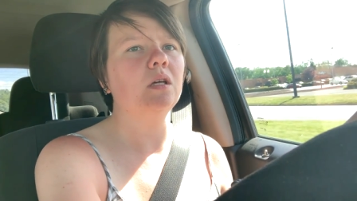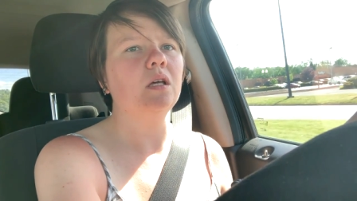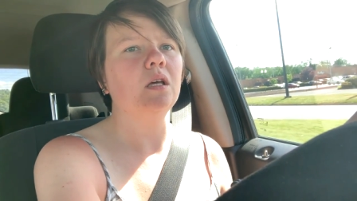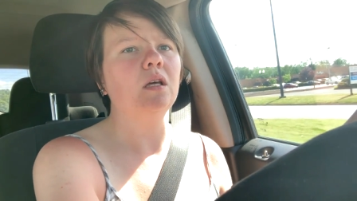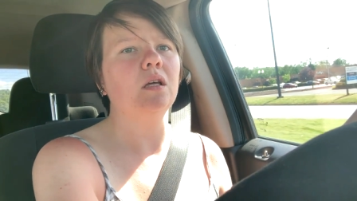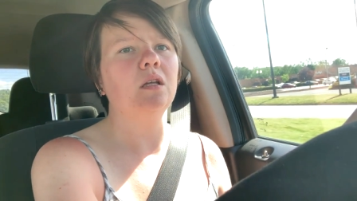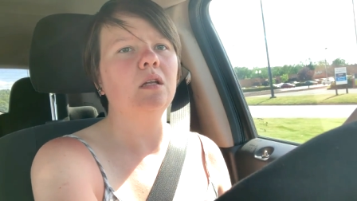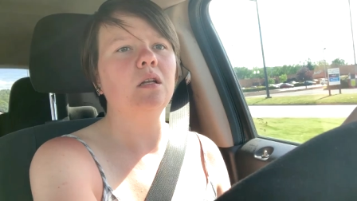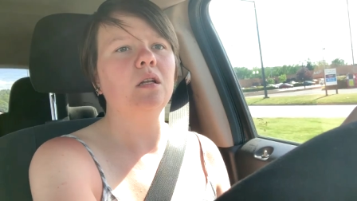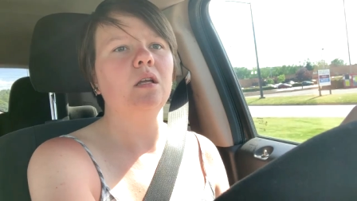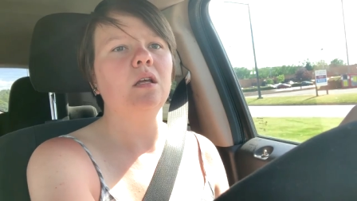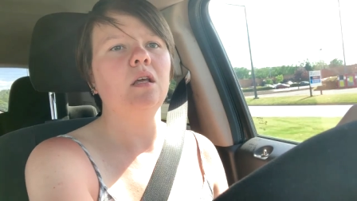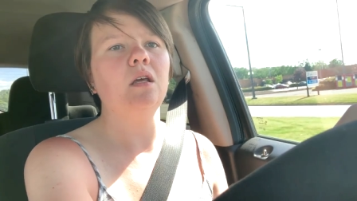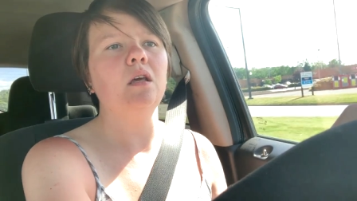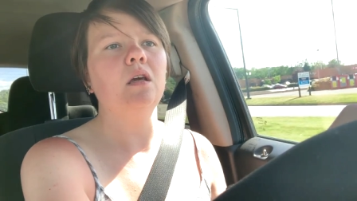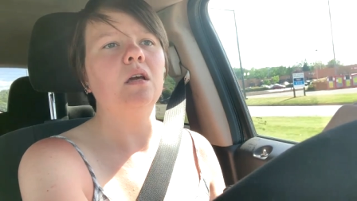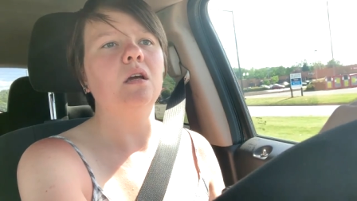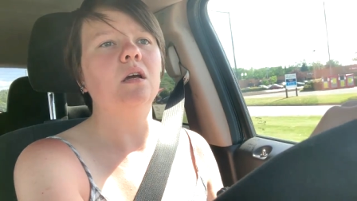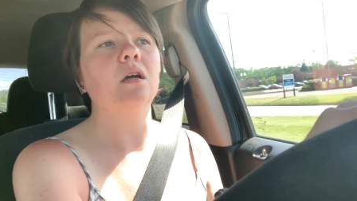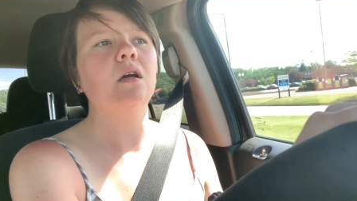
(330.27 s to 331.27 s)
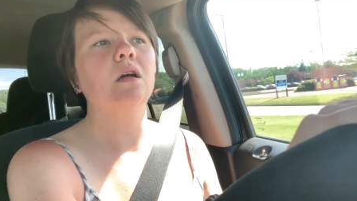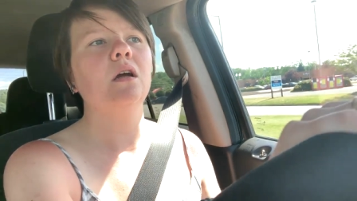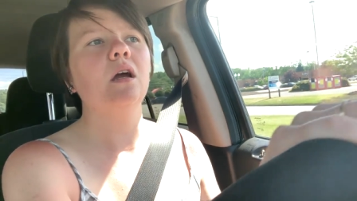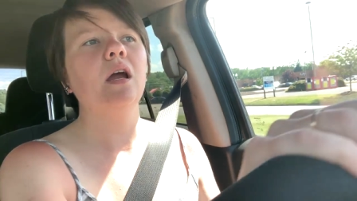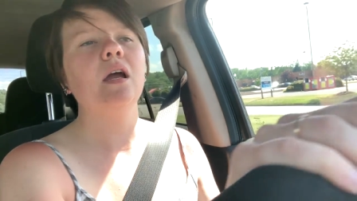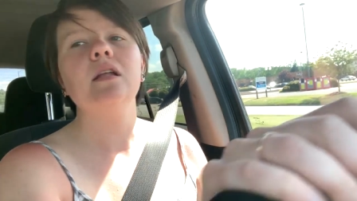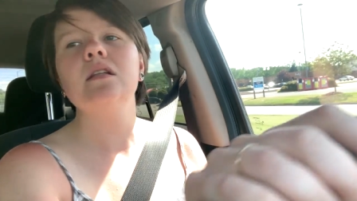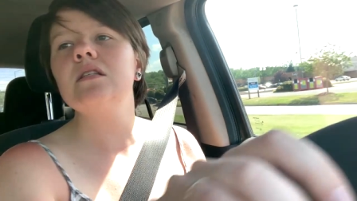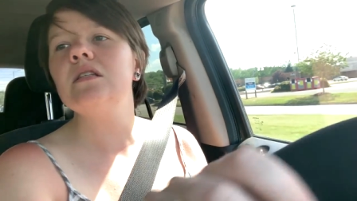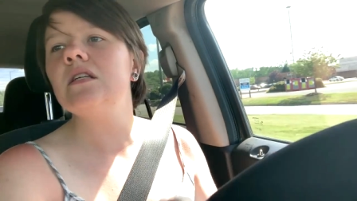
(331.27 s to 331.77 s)
in
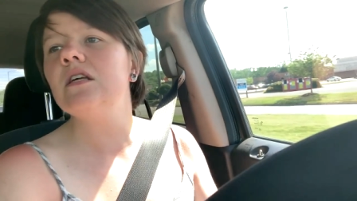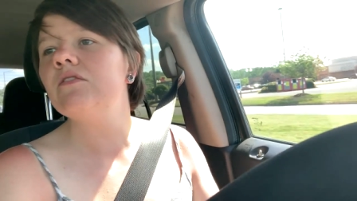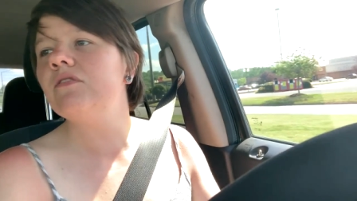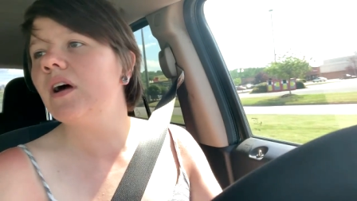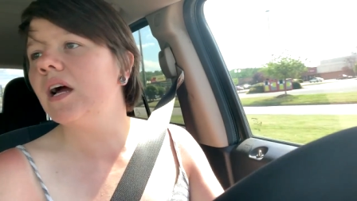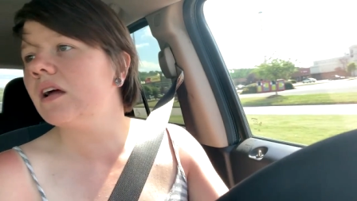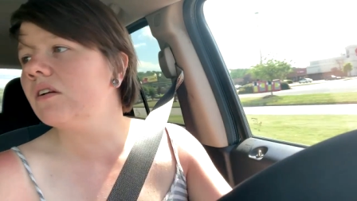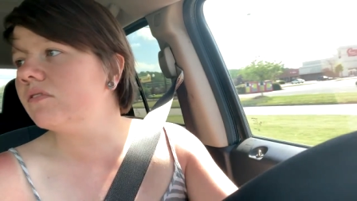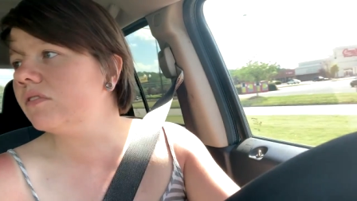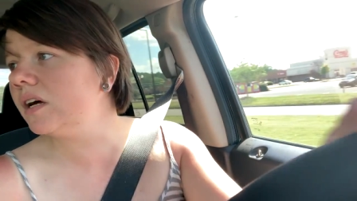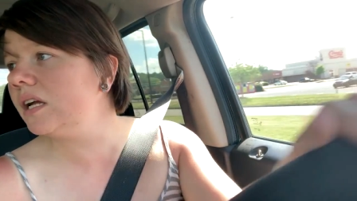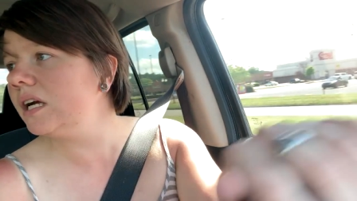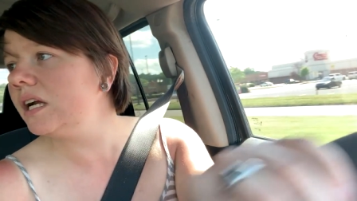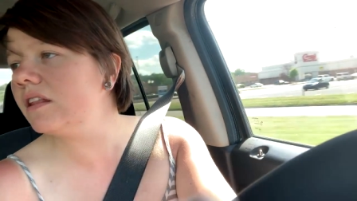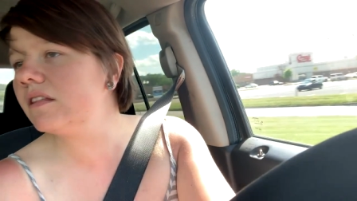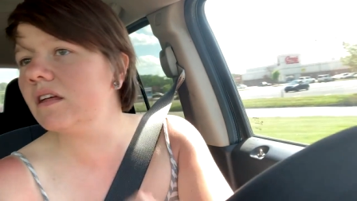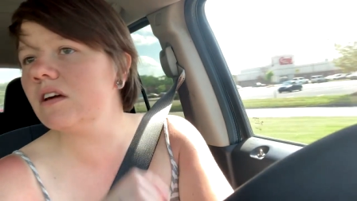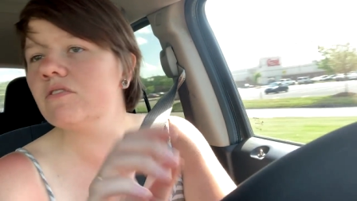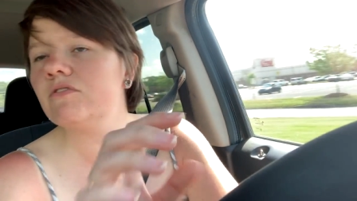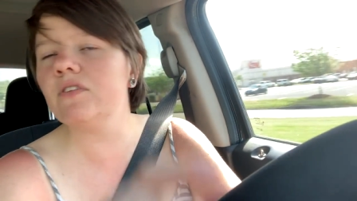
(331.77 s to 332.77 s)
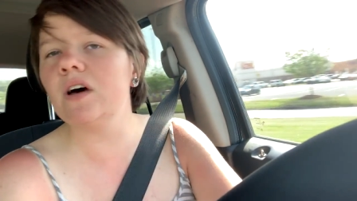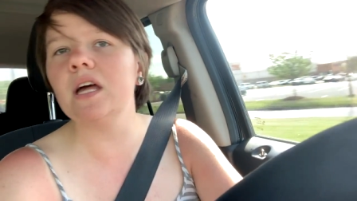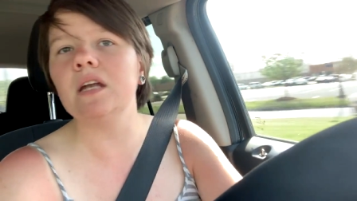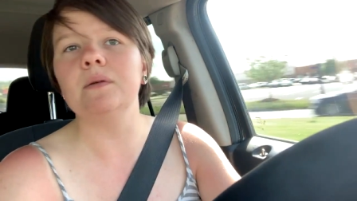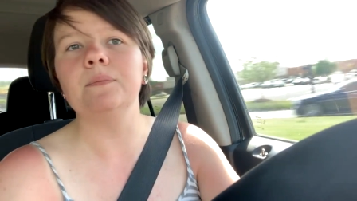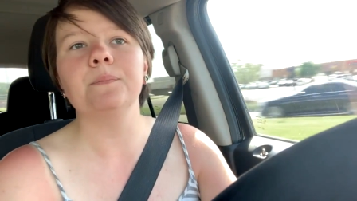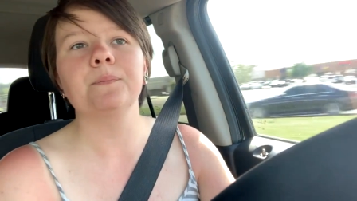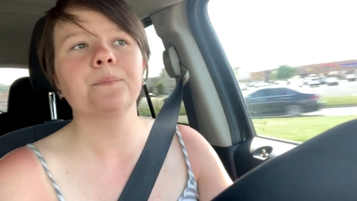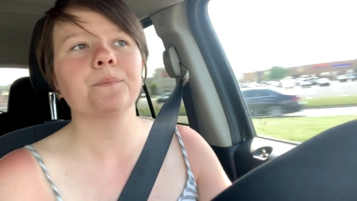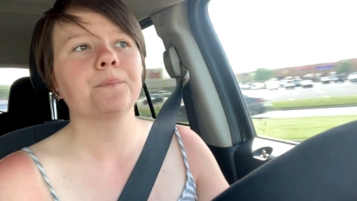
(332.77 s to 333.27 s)
here and see if I can find anything
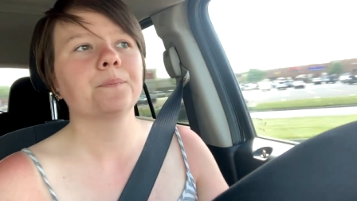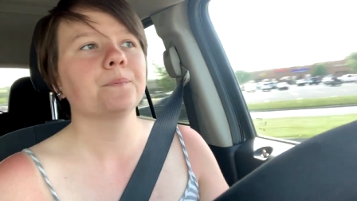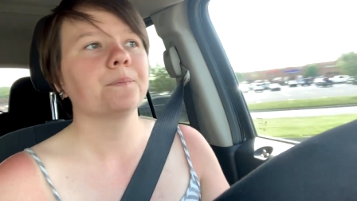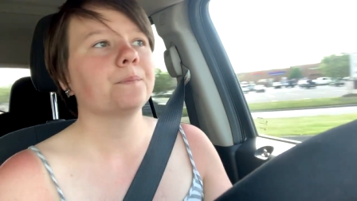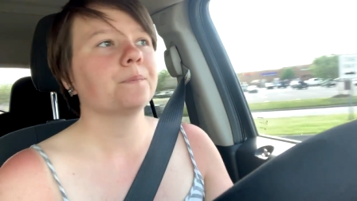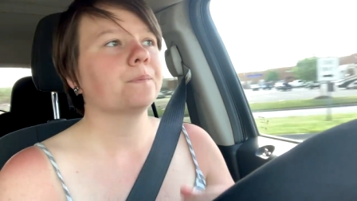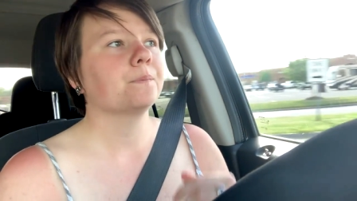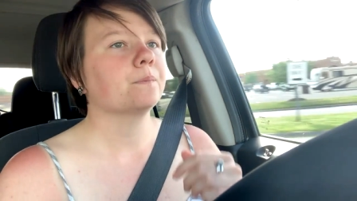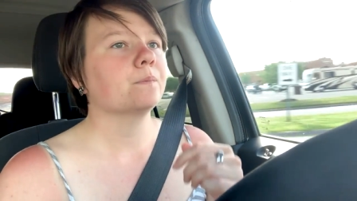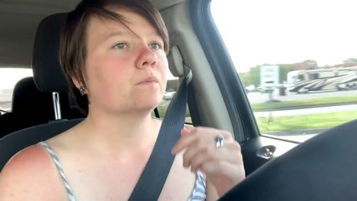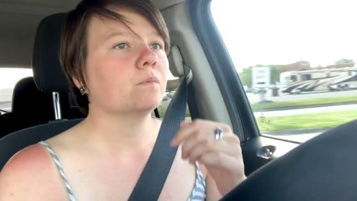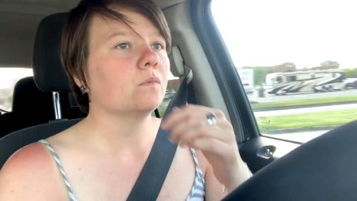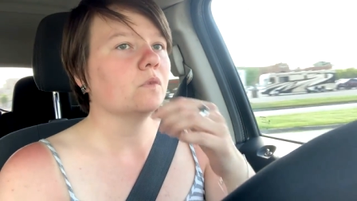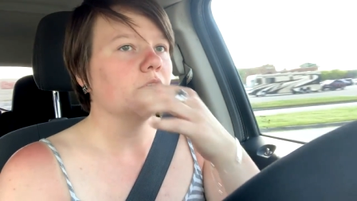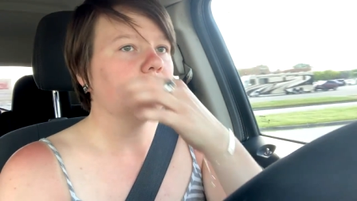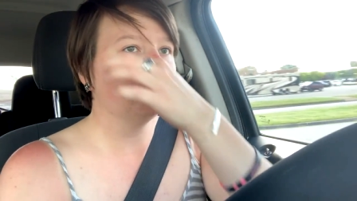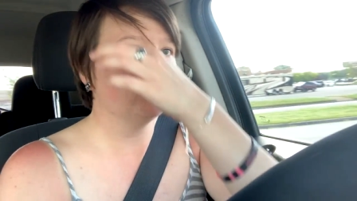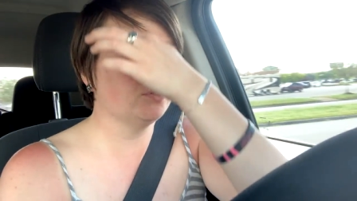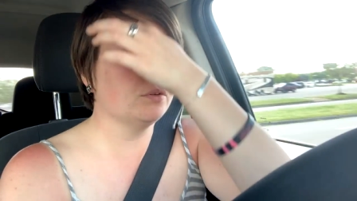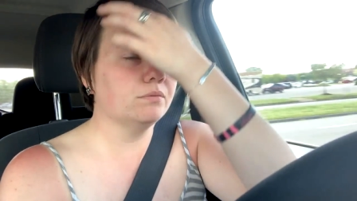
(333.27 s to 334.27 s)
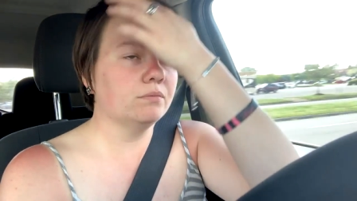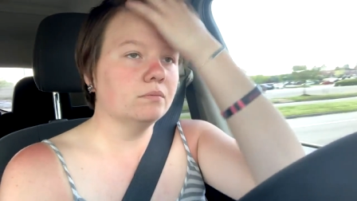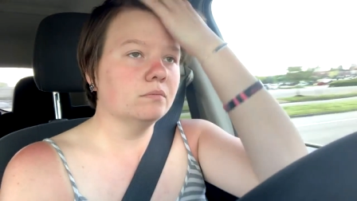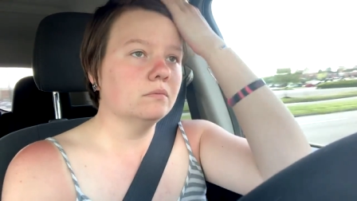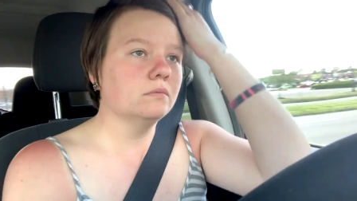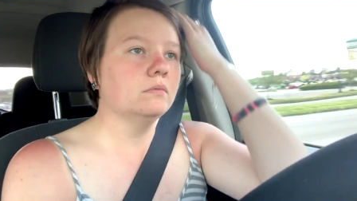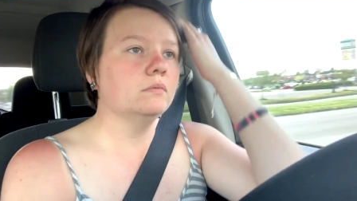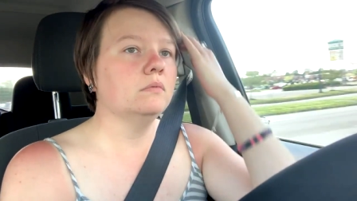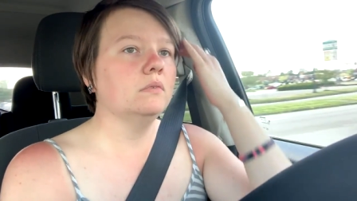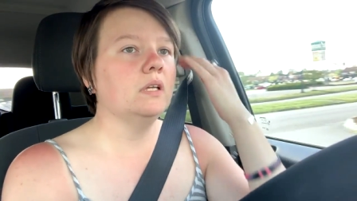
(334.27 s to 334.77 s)
fun for
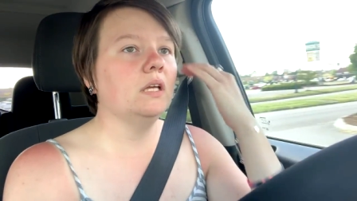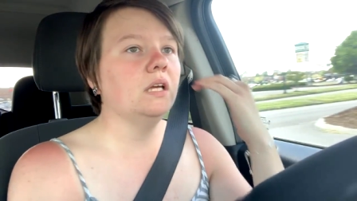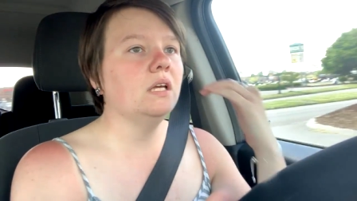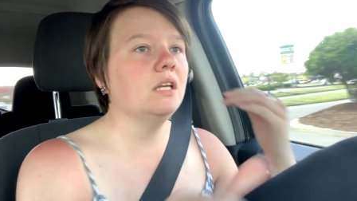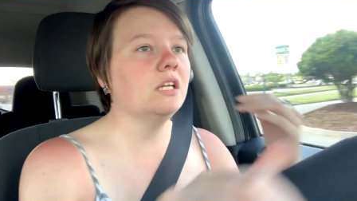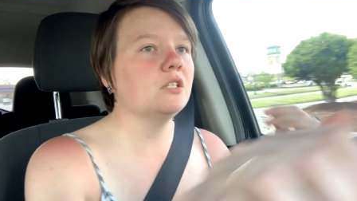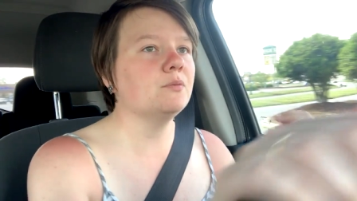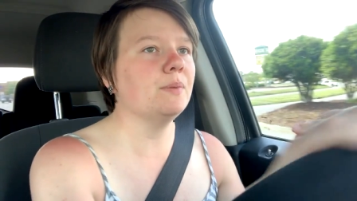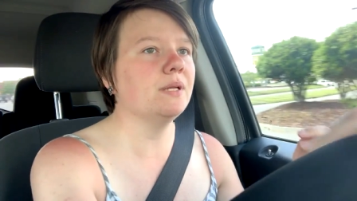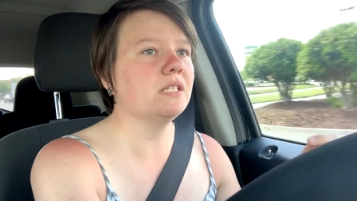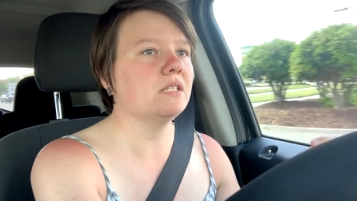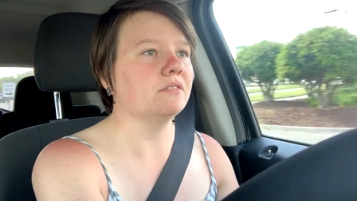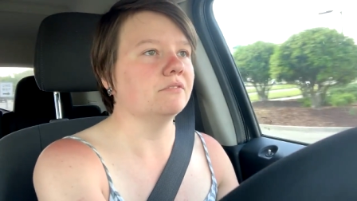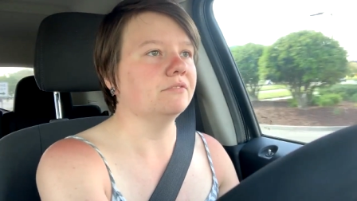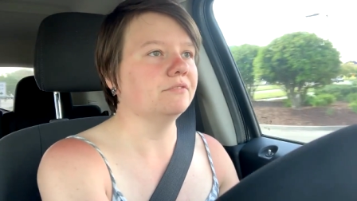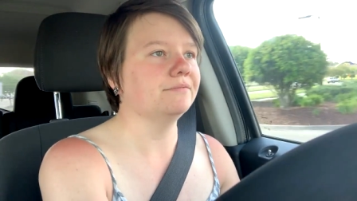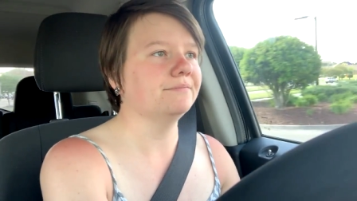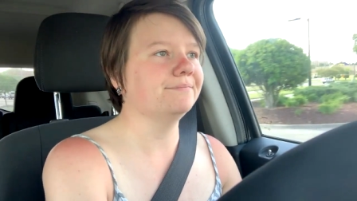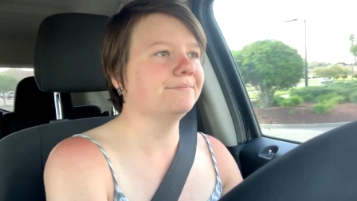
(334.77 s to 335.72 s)
inexpensive.